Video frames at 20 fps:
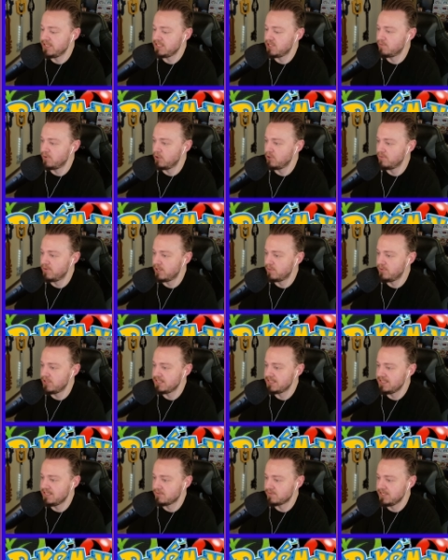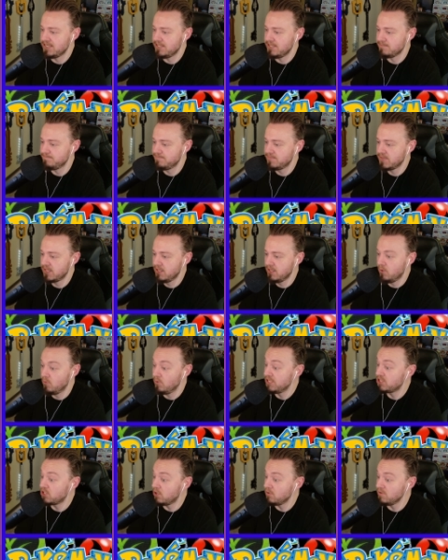Pokemon to place in the arena. We
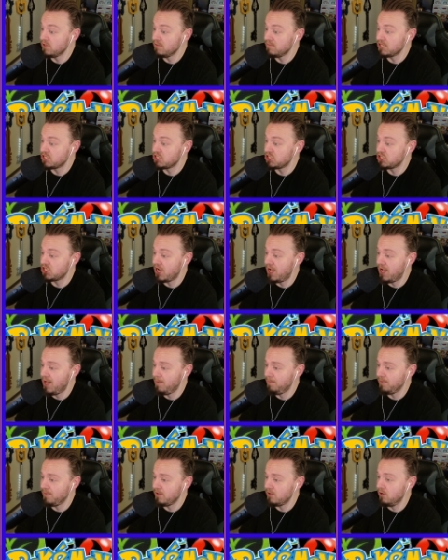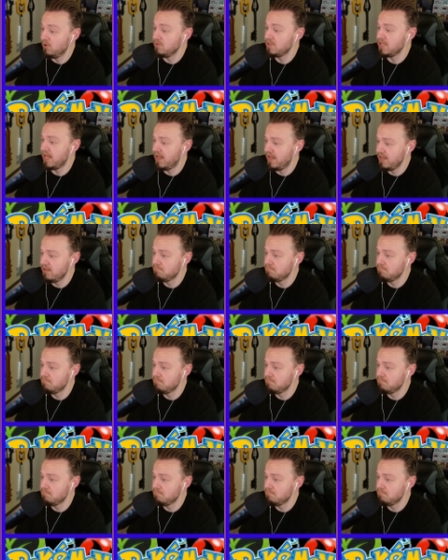start with a Machop. Okay.